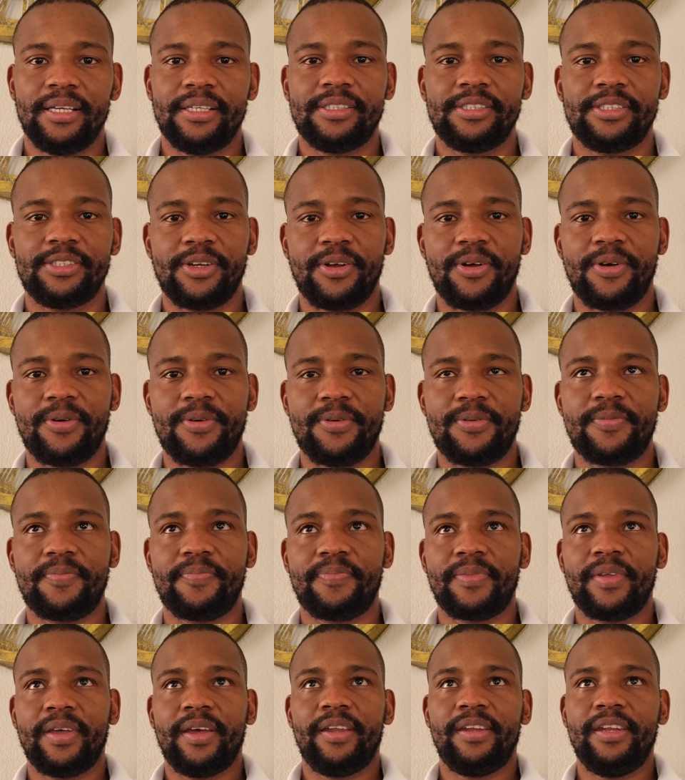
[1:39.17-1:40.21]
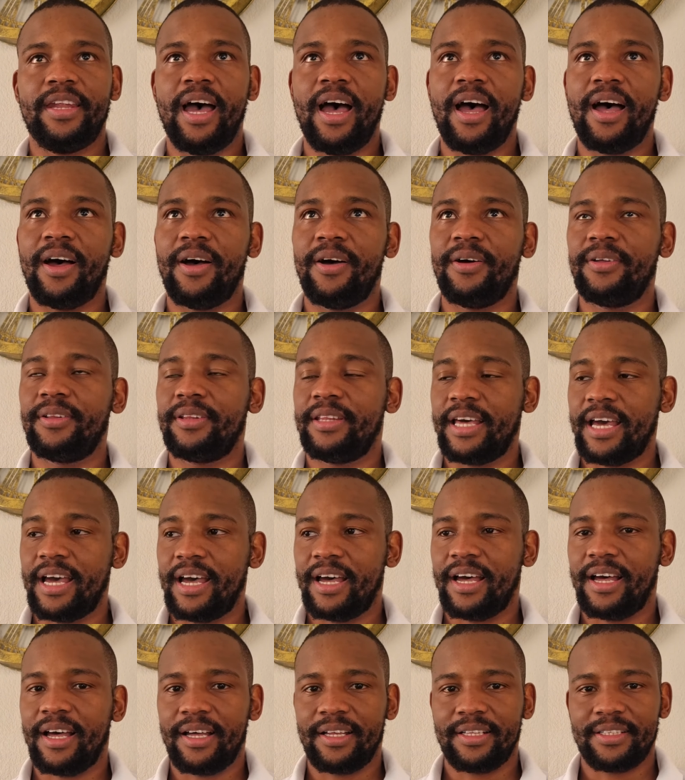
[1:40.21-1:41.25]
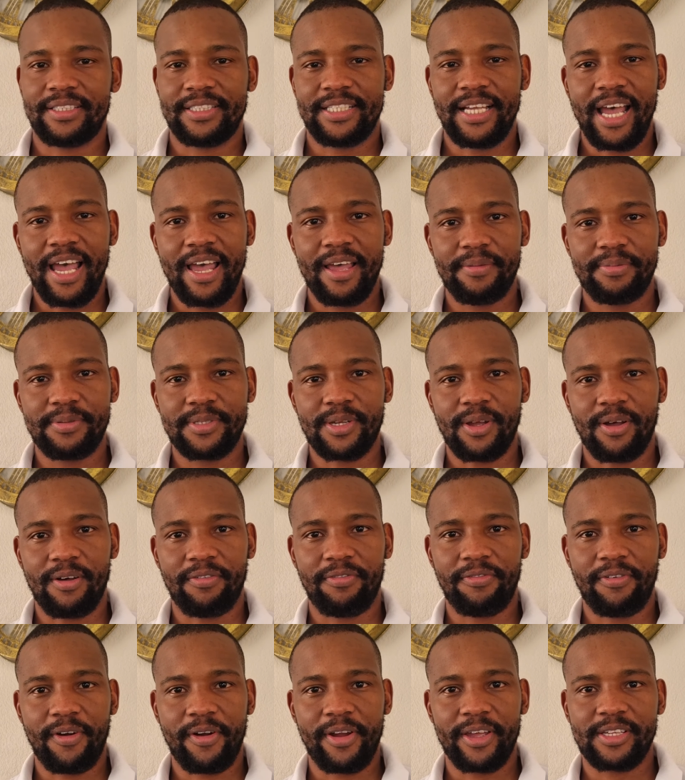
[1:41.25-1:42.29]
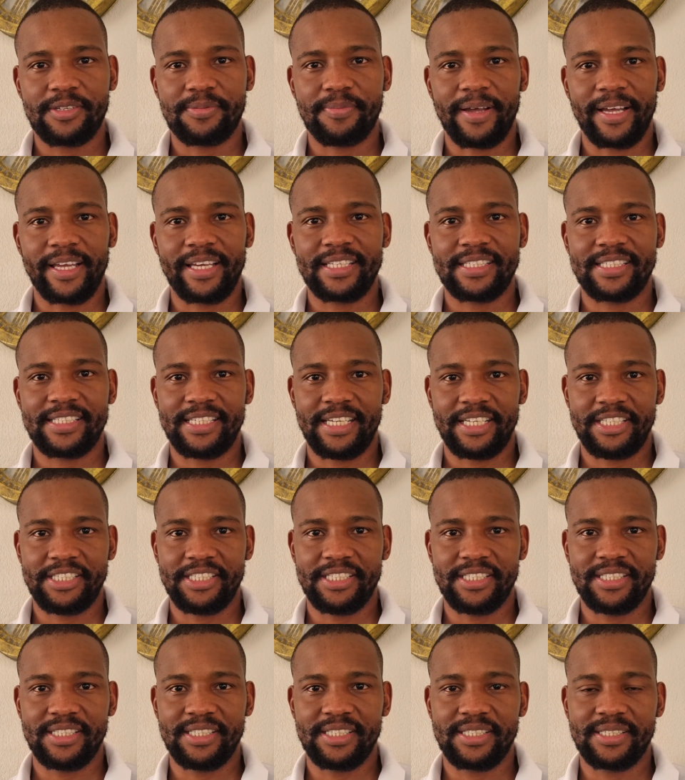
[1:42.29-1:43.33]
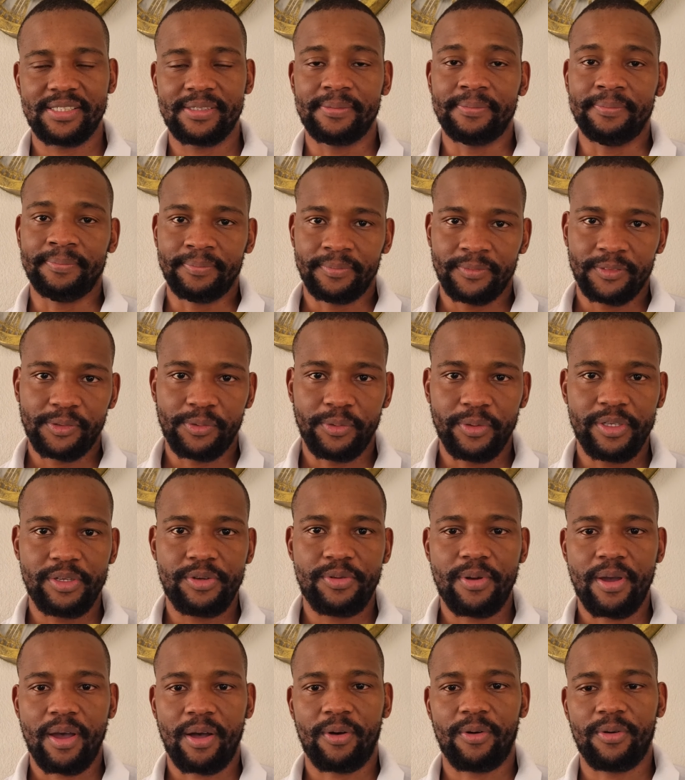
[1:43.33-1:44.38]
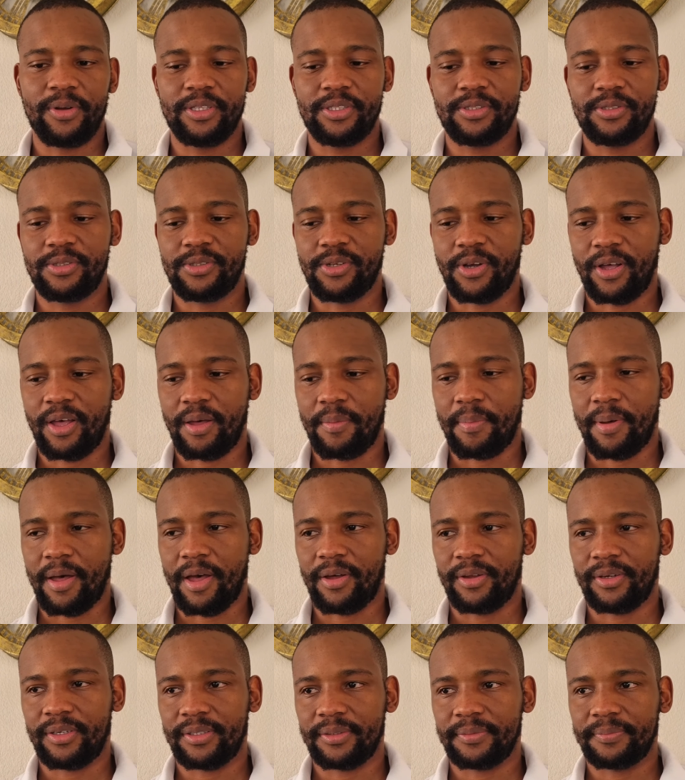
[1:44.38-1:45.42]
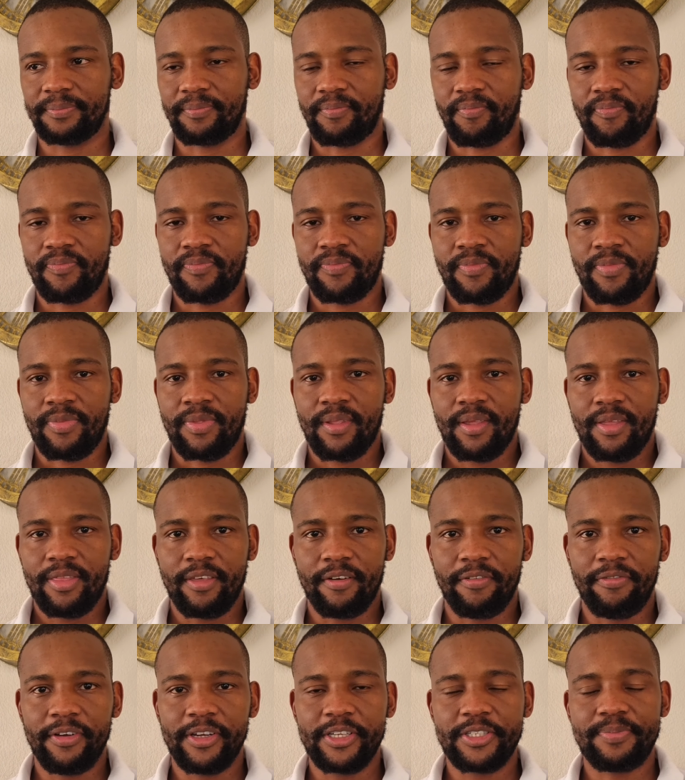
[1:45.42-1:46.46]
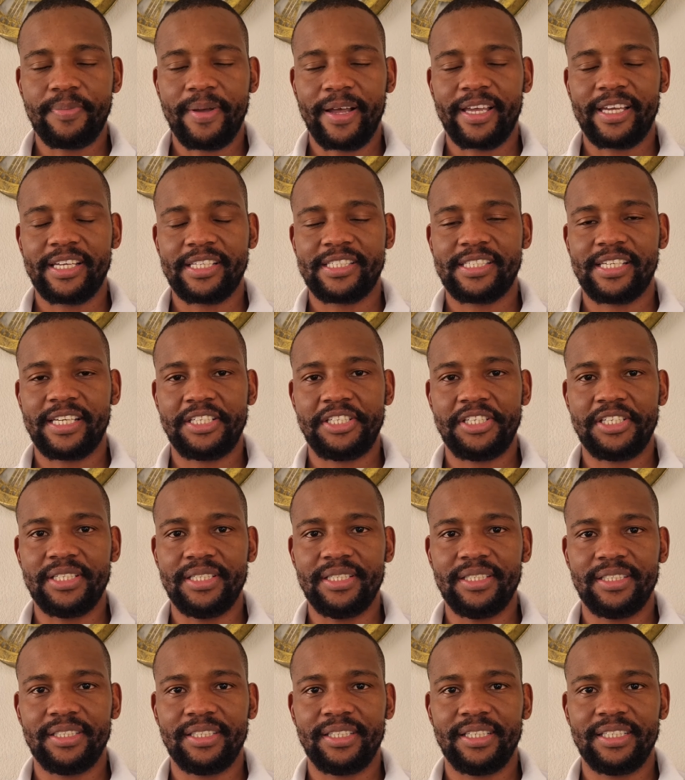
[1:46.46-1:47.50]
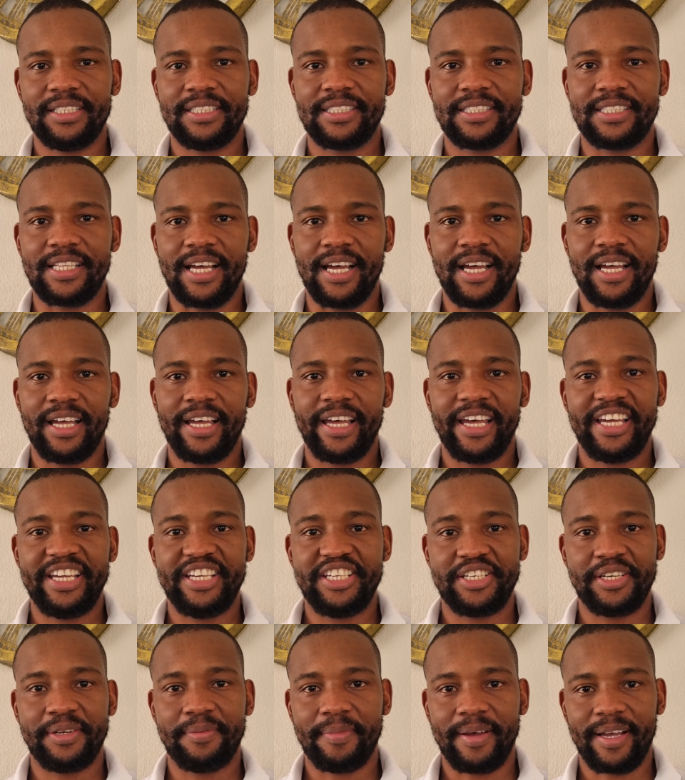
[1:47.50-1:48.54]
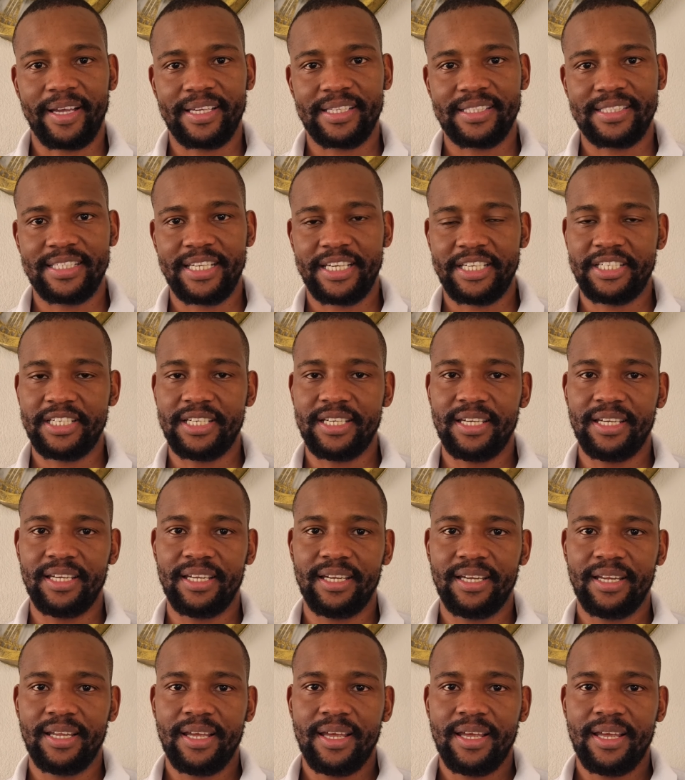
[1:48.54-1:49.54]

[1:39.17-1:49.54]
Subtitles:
So now there are types of Forex market sessions which we are going to talk about. The first market session is the Asian market session,